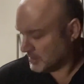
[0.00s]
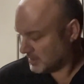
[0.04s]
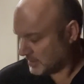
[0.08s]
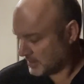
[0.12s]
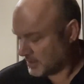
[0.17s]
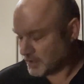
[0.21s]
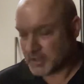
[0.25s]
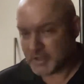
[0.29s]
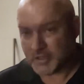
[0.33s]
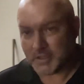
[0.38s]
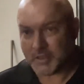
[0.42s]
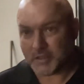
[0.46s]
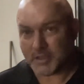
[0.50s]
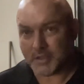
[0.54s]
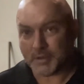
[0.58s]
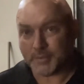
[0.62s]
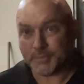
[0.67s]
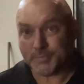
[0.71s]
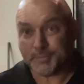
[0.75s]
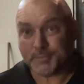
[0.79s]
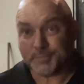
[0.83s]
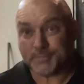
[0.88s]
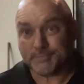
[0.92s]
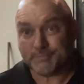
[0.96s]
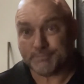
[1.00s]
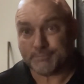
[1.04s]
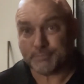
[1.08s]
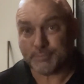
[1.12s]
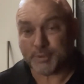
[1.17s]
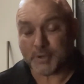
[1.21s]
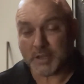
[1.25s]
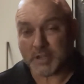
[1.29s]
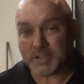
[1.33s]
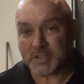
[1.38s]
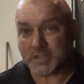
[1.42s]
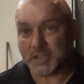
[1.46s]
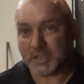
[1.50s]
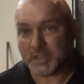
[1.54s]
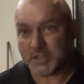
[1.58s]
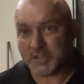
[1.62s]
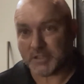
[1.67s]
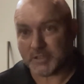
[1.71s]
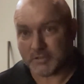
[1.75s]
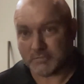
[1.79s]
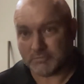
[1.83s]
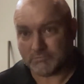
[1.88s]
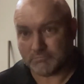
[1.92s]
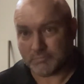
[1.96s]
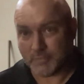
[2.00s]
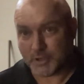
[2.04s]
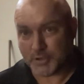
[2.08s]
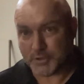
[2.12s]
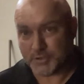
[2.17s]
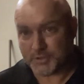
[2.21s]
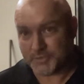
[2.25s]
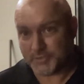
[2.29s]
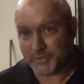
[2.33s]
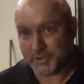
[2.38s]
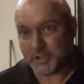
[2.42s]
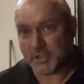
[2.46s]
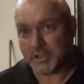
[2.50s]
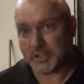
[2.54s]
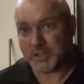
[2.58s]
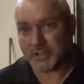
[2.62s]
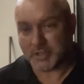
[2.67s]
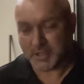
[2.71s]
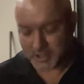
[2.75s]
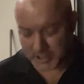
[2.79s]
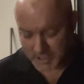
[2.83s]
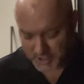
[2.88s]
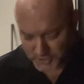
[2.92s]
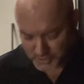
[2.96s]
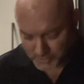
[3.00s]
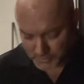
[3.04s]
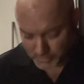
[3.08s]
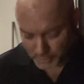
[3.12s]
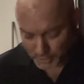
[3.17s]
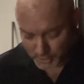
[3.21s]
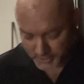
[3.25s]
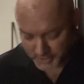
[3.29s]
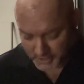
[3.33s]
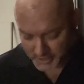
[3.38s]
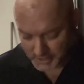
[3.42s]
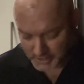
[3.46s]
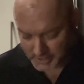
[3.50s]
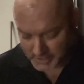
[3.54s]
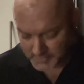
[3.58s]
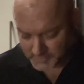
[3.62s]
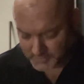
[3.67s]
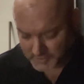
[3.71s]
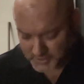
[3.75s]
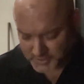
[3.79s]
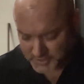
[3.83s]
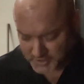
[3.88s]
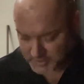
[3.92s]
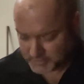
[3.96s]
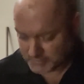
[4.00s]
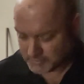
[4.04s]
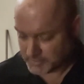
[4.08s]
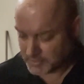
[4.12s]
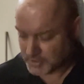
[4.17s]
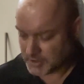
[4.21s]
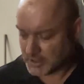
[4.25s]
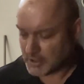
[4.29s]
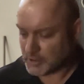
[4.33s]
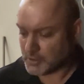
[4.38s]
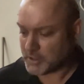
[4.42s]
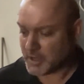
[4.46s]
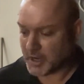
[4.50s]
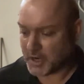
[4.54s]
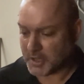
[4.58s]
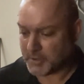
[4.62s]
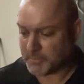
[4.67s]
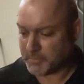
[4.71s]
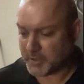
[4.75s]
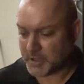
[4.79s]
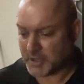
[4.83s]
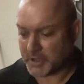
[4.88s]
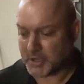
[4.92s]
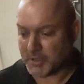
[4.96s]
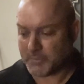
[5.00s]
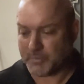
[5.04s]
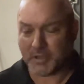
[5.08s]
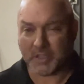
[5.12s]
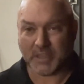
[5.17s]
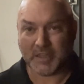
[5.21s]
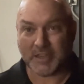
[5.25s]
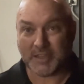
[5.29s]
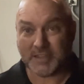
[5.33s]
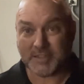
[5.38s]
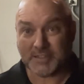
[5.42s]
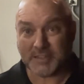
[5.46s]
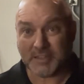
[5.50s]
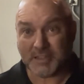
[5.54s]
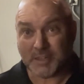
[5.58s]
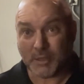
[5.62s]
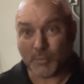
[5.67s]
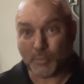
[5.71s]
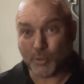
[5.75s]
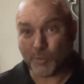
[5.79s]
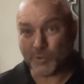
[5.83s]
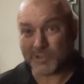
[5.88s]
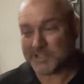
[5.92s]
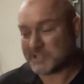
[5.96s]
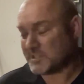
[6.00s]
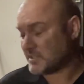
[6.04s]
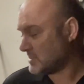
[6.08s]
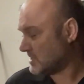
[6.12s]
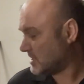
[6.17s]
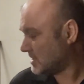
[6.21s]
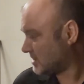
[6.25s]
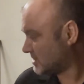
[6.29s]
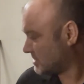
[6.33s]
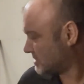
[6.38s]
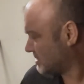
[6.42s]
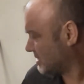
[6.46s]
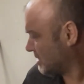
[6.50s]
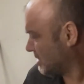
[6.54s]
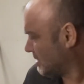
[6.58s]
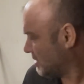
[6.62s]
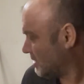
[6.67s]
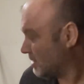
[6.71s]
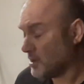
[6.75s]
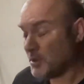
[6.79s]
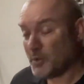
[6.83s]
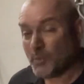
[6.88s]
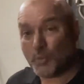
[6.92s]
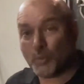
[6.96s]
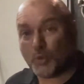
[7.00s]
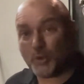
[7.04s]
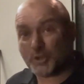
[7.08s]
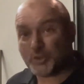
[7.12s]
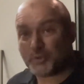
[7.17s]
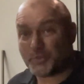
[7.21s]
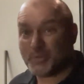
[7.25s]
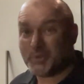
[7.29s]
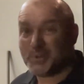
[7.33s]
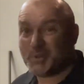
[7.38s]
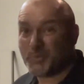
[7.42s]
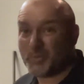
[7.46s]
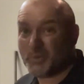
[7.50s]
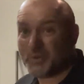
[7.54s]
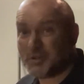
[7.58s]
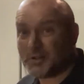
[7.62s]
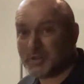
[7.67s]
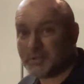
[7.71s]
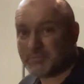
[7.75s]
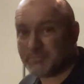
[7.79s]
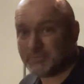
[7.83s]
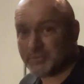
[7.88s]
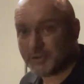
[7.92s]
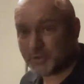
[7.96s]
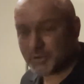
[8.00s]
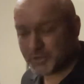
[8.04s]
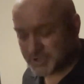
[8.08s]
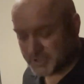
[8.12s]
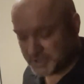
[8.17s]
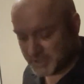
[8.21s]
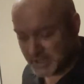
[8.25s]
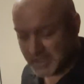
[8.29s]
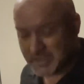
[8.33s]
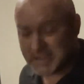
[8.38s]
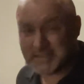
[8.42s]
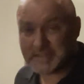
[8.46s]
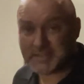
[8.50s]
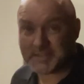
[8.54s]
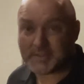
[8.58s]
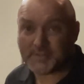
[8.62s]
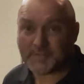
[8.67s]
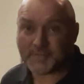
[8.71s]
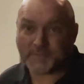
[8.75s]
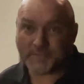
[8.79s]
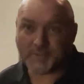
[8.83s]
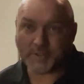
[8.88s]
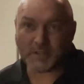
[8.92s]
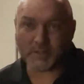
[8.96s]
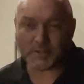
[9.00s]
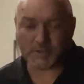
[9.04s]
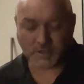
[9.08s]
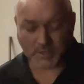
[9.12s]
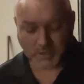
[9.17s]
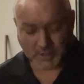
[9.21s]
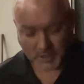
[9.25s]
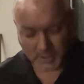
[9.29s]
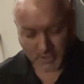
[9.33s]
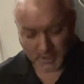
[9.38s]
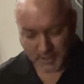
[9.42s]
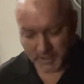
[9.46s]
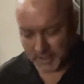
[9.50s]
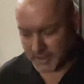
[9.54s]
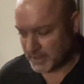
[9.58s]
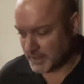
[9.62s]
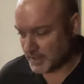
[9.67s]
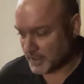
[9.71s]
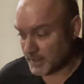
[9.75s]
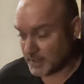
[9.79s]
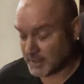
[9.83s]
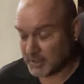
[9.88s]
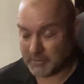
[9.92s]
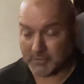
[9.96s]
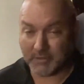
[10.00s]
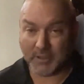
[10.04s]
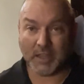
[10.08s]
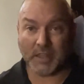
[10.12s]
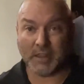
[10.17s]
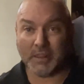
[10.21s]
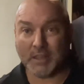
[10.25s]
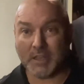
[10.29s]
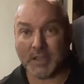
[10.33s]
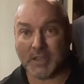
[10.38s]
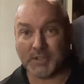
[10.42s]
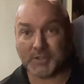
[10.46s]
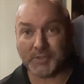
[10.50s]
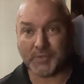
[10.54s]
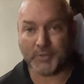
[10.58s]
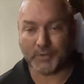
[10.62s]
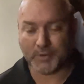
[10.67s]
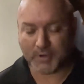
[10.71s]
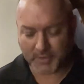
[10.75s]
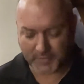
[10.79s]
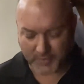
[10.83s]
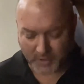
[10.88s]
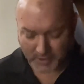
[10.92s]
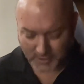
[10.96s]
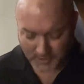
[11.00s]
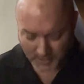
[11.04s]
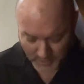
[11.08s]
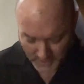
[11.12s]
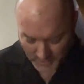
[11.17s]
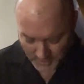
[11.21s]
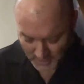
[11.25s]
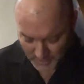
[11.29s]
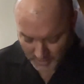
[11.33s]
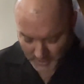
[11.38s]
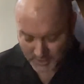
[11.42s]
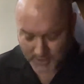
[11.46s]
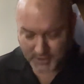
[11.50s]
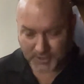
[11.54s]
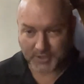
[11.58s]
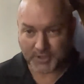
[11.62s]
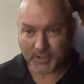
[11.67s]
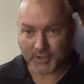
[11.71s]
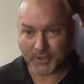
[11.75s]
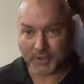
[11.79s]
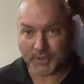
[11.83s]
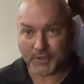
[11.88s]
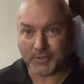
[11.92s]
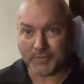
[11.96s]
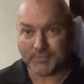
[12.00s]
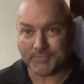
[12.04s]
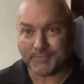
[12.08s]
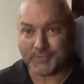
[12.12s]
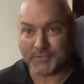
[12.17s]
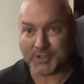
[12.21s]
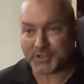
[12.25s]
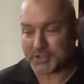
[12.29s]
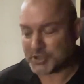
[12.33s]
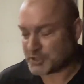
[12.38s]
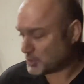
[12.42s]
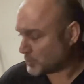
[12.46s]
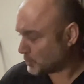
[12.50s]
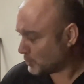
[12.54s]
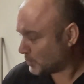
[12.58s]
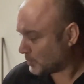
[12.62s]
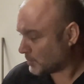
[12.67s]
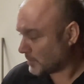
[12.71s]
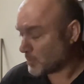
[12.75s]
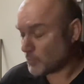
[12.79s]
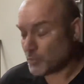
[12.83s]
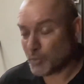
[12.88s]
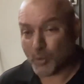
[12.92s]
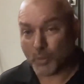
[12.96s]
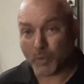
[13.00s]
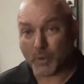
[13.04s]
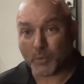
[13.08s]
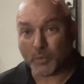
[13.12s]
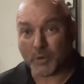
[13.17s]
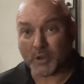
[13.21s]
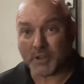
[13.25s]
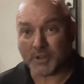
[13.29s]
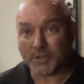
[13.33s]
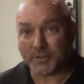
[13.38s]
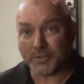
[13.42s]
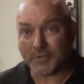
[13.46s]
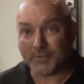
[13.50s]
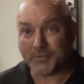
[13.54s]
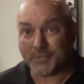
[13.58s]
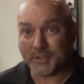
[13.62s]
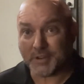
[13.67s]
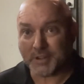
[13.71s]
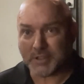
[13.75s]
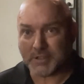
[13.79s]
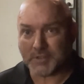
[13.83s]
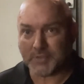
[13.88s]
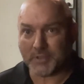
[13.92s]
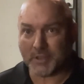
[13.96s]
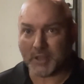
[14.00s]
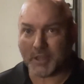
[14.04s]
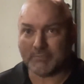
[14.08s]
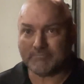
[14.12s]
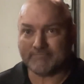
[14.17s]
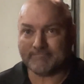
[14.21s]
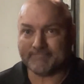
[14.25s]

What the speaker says: the brass heater hose fitting into the engine block of the Clevelands. Kilkenny part number KC116. Works really well, nice easy fit, and they last forever. So just a short one while we're waiting on fittings for that